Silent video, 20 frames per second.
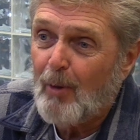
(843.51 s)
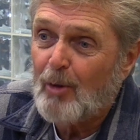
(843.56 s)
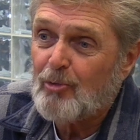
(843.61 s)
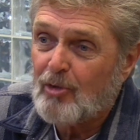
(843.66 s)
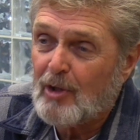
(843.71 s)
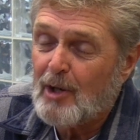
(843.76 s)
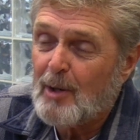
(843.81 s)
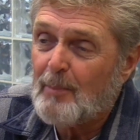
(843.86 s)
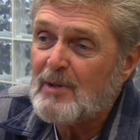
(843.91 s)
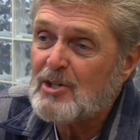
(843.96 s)
boat's
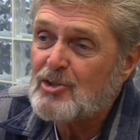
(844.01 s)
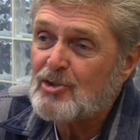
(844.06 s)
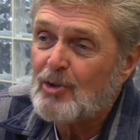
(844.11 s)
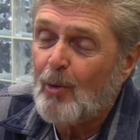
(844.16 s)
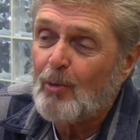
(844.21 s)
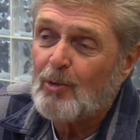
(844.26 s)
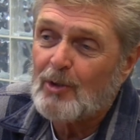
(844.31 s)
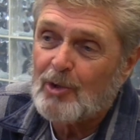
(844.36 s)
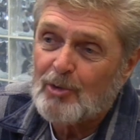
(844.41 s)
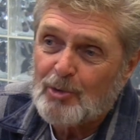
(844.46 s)
going to be
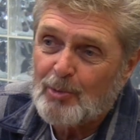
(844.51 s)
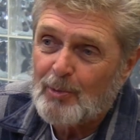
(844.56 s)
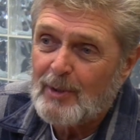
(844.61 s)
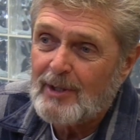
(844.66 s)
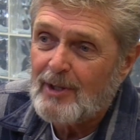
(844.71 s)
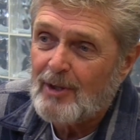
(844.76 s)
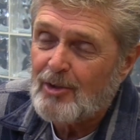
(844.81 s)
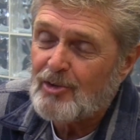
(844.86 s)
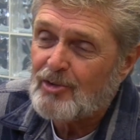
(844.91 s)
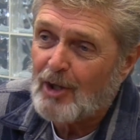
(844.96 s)
sold in 3
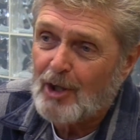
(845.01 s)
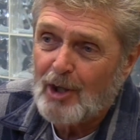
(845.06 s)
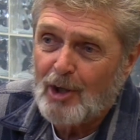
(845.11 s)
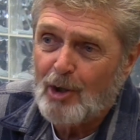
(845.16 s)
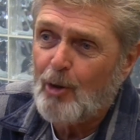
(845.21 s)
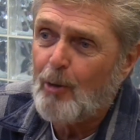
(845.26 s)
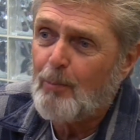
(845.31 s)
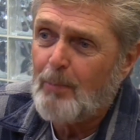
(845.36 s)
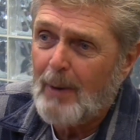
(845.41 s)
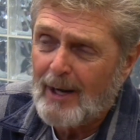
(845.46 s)
years. They're going to
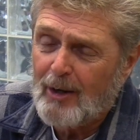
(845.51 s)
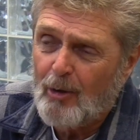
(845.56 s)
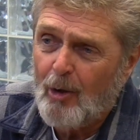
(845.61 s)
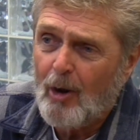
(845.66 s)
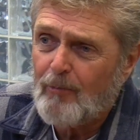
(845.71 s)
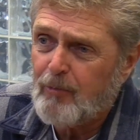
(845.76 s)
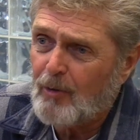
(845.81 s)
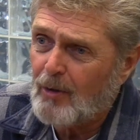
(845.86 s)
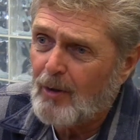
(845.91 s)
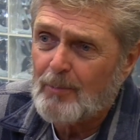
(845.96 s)
go buy
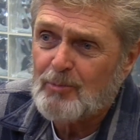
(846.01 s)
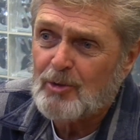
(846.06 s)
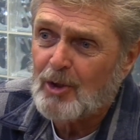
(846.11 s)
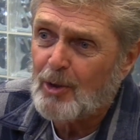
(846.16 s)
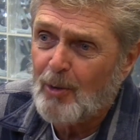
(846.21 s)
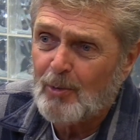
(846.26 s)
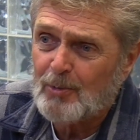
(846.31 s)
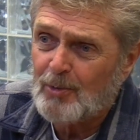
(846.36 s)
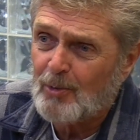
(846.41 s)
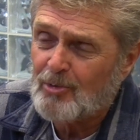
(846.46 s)
golf clubs and
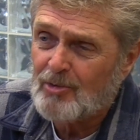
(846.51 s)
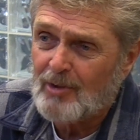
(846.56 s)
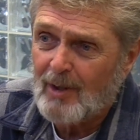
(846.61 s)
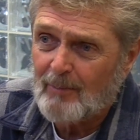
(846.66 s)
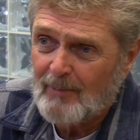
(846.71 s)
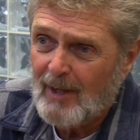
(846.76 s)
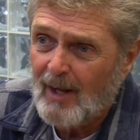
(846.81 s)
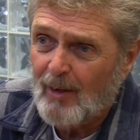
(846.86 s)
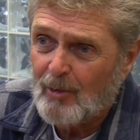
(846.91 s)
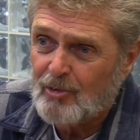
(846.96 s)
go do
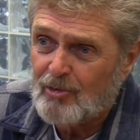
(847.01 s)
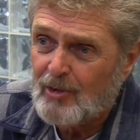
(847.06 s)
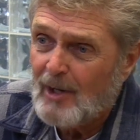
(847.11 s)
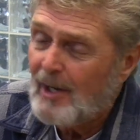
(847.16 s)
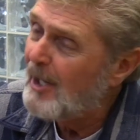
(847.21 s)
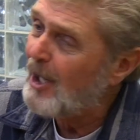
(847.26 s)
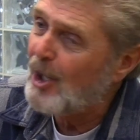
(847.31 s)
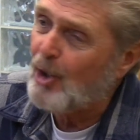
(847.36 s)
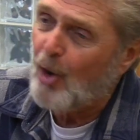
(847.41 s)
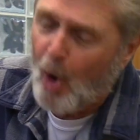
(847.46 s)
something else.
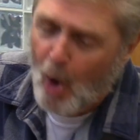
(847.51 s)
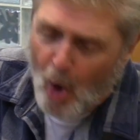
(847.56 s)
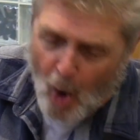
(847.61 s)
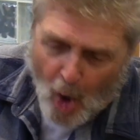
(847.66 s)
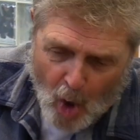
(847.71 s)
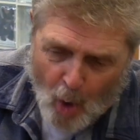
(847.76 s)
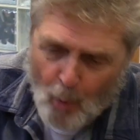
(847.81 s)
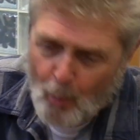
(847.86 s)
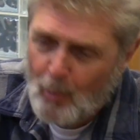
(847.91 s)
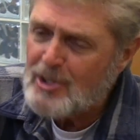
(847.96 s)
It
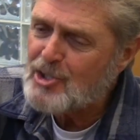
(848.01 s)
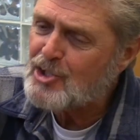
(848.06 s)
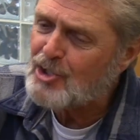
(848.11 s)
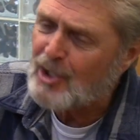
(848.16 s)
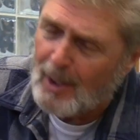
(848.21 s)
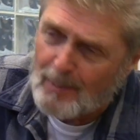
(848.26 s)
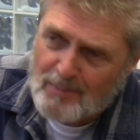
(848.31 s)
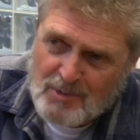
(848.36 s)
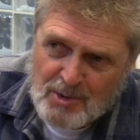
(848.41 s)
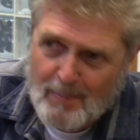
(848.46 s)
always
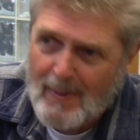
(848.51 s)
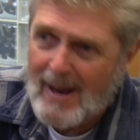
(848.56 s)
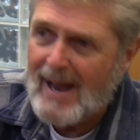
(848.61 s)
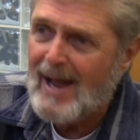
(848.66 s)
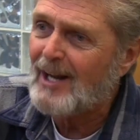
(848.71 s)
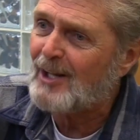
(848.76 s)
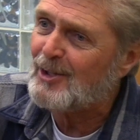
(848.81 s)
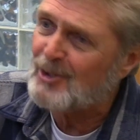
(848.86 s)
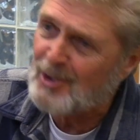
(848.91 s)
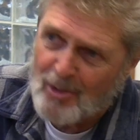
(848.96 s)
comes
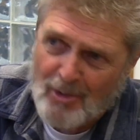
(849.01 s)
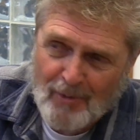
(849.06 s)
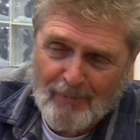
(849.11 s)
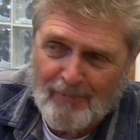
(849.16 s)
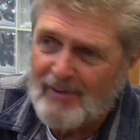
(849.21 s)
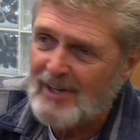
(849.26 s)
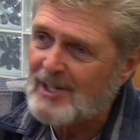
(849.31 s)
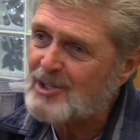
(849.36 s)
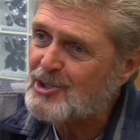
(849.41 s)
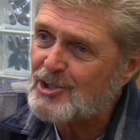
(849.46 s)
back to the
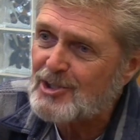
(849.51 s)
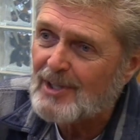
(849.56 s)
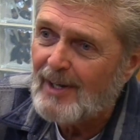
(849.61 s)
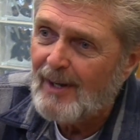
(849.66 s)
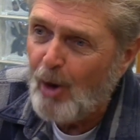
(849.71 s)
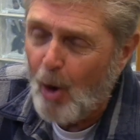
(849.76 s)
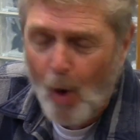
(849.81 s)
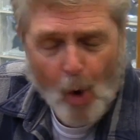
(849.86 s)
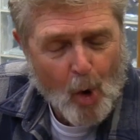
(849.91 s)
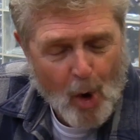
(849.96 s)
fish.
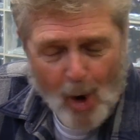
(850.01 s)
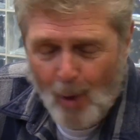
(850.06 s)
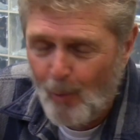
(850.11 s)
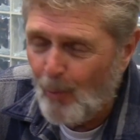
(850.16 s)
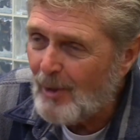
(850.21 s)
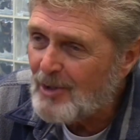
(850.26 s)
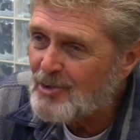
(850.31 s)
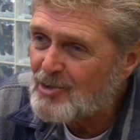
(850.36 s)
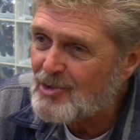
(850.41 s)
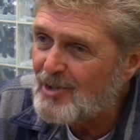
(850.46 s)

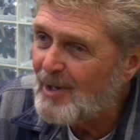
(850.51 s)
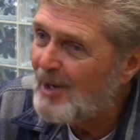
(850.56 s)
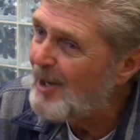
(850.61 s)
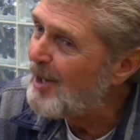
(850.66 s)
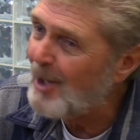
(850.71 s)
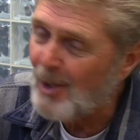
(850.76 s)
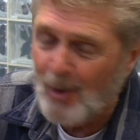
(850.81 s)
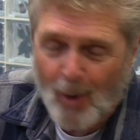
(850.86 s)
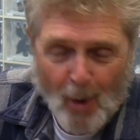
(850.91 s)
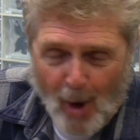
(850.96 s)
Always.
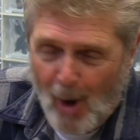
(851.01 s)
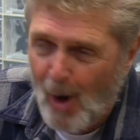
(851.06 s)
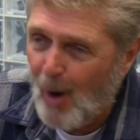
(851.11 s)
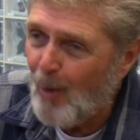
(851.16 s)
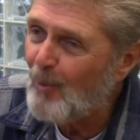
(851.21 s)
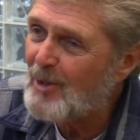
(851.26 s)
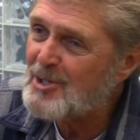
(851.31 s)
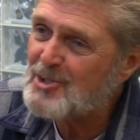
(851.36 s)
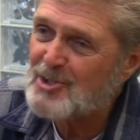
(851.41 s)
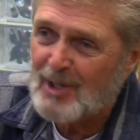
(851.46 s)
It
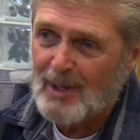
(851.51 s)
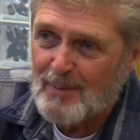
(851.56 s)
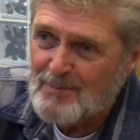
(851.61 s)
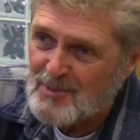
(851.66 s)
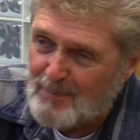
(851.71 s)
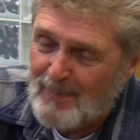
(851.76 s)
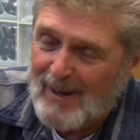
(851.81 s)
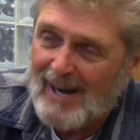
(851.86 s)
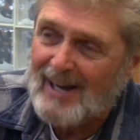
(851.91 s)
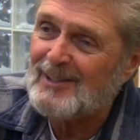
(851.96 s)
always
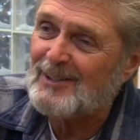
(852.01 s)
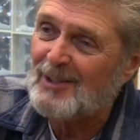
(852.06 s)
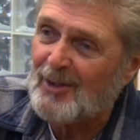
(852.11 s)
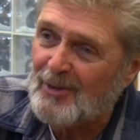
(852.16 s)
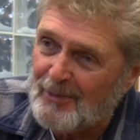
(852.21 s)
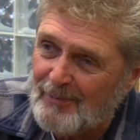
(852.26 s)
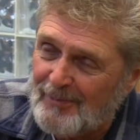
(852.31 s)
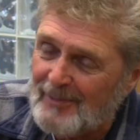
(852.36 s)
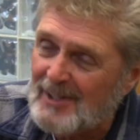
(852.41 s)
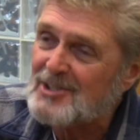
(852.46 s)
comes back to
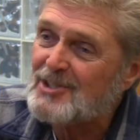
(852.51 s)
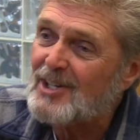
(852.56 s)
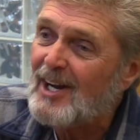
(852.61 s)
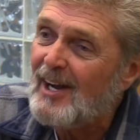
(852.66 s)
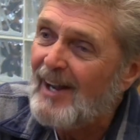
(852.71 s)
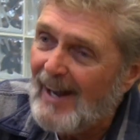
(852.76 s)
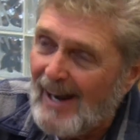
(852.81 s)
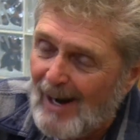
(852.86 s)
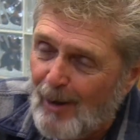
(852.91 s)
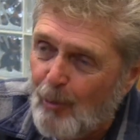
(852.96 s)
the fish.
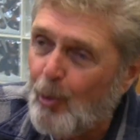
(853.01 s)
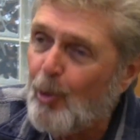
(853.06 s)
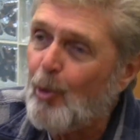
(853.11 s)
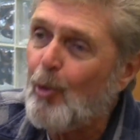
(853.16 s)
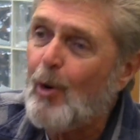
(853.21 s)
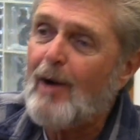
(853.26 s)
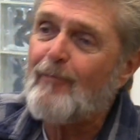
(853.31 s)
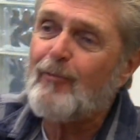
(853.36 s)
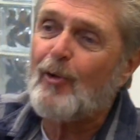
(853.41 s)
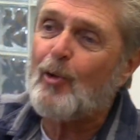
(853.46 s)
And
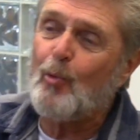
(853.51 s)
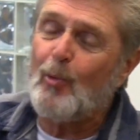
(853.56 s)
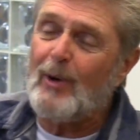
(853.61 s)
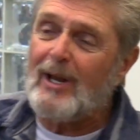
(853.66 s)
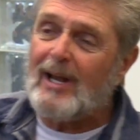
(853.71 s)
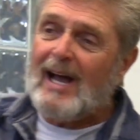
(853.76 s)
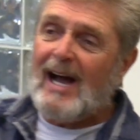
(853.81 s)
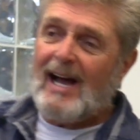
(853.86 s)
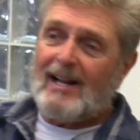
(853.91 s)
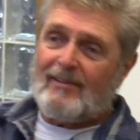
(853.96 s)
wherever we
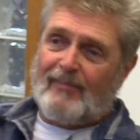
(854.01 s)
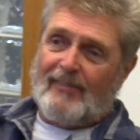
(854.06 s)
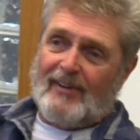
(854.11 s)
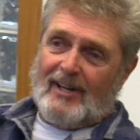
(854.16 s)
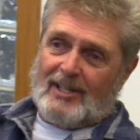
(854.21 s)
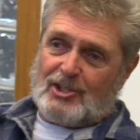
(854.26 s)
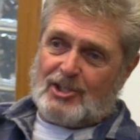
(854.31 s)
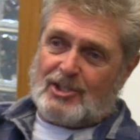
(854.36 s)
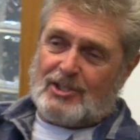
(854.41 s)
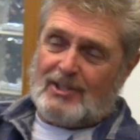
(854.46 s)
got
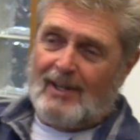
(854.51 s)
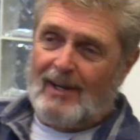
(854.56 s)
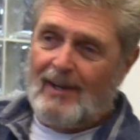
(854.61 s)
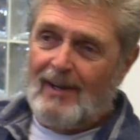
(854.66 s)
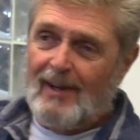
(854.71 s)
fish